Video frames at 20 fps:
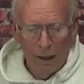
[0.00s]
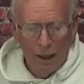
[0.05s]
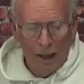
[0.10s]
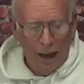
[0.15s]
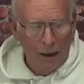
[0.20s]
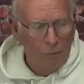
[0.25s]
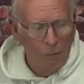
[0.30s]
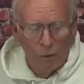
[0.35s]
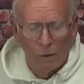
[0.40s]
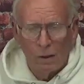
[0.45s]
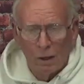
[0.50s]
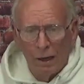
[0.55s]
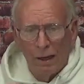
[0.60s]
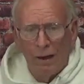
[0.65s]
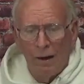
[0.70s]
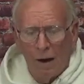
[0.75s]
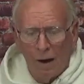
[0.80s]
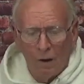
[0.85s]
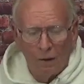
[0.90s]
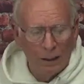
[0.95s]
I'm going to
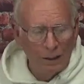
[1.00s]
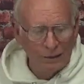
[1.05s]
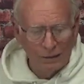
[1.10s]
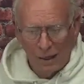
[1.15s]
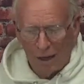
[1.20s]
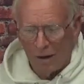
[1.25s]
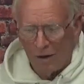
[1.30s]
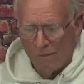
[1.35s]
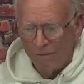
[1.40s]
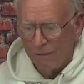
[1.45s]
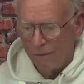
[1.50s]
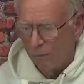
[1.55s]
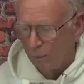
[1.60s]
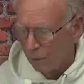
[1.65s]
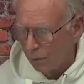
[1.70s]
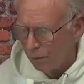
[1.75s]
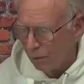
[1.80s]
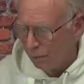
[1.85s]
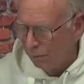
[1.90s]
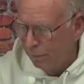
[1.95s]
clear all this off, and
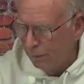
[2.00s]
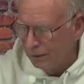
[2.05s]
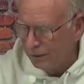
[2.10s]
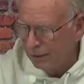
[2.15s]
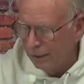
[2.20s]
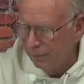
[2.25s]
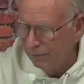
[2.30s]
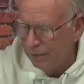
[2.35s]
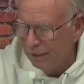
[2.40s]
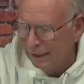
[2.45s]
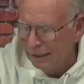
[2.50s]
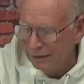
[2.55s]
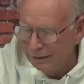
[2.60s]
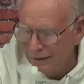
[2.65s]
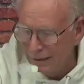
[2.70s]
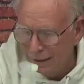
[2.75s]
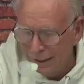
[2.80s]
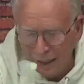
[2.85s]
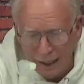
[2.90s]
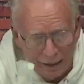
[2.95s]
we're going to put some of these
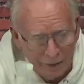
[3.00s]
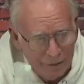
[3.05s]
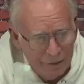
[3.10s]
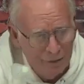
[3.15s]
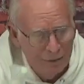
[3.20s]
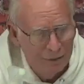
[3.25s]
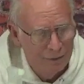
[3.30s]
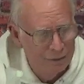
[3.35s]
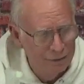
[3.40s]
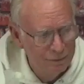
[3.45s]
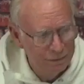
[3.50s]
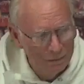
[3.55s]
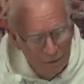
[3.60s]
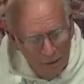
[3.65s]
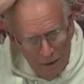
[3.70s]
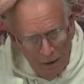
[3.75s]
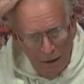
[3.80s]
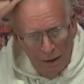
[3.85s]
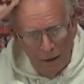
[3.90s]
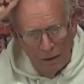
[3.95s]
together.
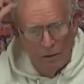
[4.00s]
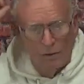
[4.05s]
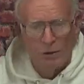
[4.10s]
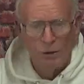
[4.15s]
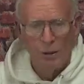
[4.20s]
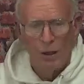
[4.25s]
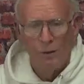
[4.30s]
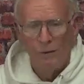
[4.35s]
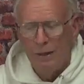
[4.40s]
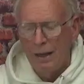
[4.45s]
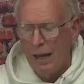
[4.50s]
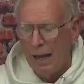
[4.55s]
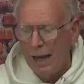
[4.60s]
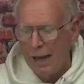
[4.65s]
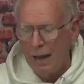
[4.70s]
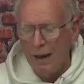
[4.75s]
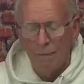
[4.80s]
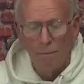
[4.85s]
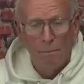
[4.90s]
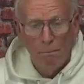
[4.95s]
I'll show you
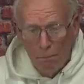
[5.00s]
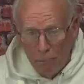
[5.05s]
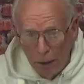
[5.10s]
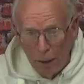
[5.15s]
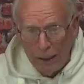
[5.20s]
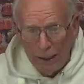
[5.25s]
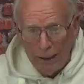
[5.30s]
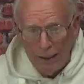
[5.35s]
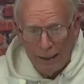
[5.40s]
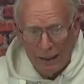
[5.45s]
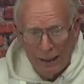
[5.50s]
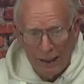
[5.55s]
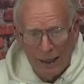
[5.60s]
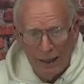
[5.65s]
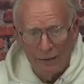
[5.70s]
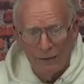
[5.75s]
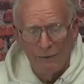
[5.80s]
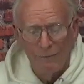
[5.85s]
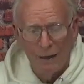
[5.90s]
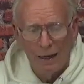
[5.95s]
how to put it
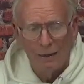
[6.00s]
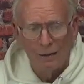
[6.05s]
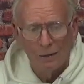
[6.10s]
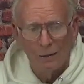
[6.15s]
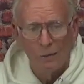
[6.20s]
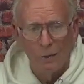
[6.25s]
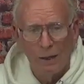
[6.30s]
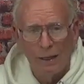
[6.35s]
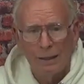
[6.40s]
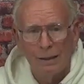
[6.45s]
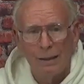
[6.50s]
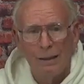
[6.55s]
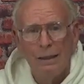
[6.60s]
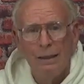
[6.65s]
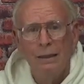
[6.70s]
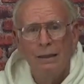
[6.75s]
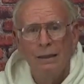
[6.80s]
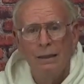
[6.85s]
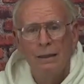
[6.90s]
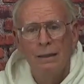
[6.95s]
together rather quickly,
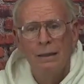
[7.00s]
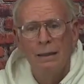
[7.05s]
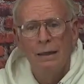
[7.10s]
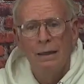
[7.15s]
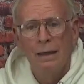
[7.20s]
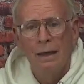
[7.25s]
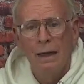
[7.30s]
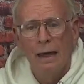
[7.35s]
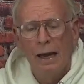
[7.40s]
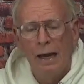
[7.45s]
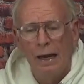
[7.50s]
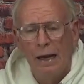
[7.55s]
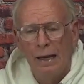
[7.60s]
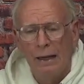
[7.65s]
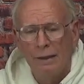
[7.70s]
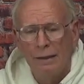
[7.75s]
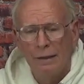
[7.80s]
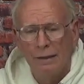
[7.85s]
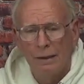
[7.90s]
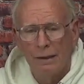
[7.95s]

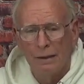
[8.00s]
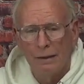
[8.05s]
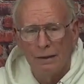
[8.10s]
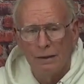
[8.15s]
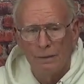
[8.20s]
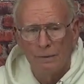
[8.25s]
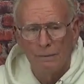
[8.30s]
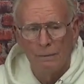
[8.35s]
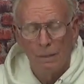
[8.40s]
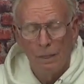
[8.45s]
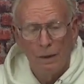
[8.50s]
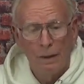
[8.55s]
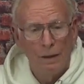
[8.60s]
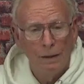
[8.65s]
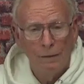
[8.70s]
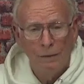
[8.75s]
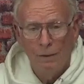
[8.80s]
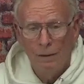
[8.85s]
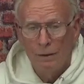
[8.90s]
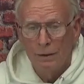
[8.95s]
and
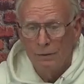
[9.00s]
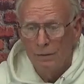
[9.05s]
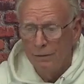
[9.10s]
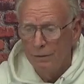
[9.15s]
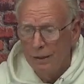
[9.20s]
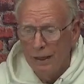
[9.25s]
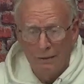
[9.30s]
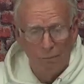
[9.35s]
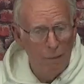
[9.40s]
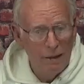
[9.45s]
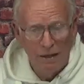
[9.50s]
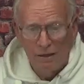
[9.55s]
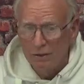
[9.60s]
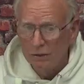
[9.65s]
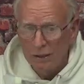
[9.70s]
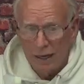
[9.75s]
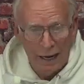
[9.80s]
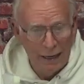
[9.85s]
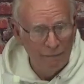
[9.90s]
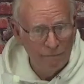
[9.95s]
it'd be the
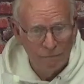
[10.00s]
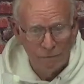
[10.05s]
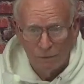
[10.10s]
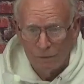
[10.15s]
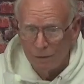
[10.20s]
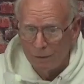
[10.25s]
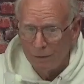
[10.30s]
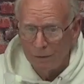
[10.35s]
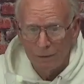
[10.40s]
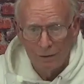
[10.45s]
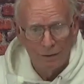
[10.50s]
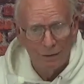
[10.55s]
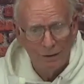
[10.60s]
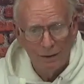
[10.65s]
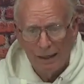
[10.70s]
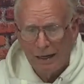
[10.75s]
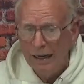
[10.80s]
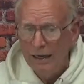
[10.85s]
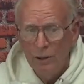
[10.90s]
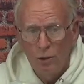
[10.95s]
same for
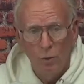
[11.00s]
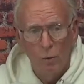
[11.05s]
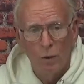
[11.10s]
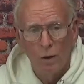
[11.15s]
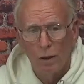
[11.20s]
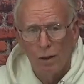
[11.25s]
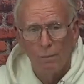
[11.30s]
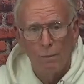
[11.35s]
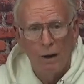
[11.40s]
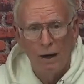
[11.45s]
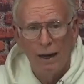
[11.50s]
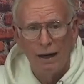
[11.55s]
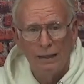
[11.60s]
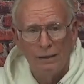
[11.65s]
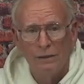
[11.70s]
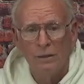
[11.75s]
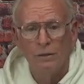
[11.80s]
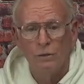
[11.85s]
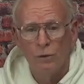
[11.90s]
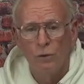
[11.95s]
each one of the
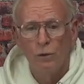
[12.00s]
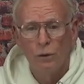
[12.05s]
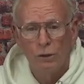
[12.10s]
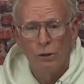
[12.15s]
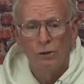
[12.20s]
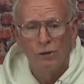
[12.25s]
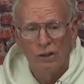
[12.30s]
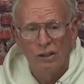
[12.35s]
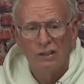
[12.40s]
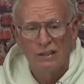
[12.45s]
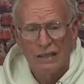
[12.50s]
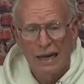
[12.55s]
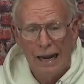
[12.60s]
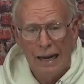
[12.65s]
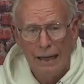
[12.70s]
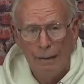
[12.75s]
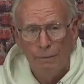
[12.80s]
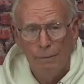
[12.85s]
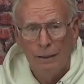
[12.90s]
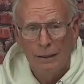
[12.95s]
planes. It's going to use the
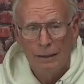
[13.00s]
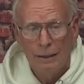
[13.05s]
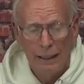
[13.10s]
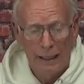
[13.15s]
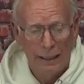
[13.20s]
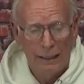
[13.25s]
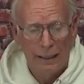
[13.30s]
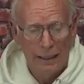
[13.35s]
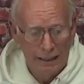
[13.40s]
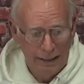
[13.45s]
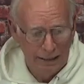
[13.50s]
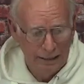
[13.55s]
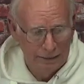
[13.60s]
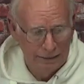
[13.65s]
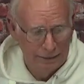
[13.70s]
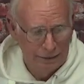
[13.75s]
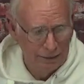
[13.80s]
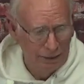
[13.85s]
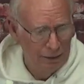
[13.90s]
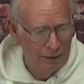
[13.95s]
same
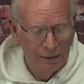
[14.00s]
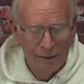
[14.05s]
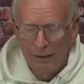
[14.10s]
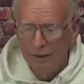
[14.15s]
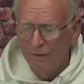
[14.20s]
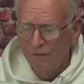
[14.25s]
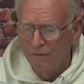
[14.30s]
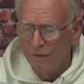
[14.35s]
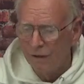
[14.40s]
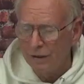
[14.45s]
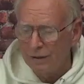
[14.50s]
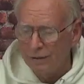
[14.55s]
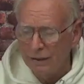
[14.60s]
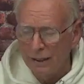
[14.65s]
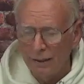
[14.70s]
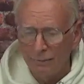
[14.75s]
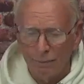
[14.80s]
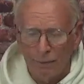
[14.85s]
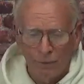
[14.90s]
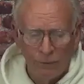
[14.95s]
techniques. Very
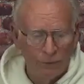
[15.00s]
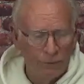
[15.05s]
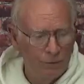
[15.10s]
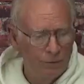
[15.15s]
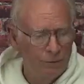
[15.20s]
simple,